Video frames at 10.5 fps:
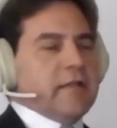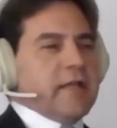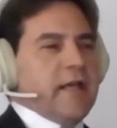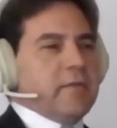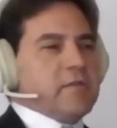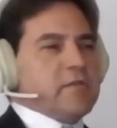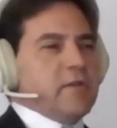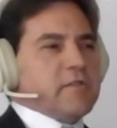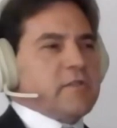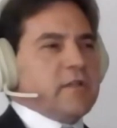game is
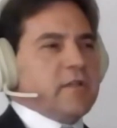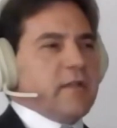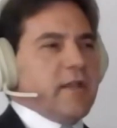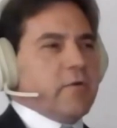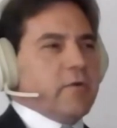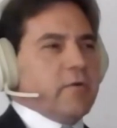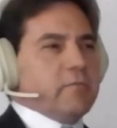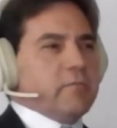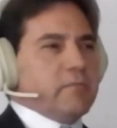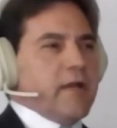not sitting there
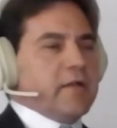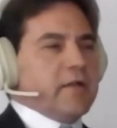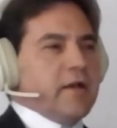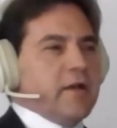and making